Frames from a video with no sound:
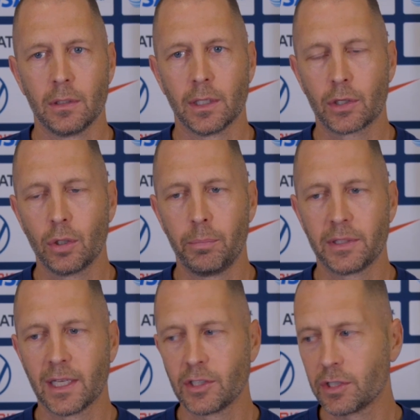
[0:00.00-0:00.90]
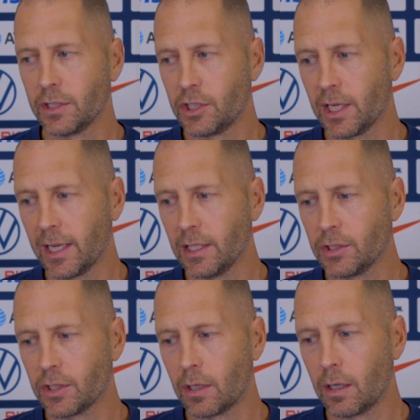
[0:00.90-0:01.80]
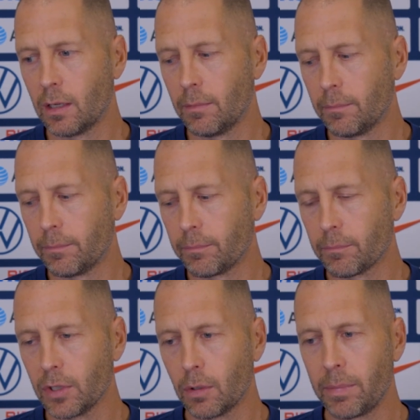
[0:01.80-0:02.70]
It could potentially change you know,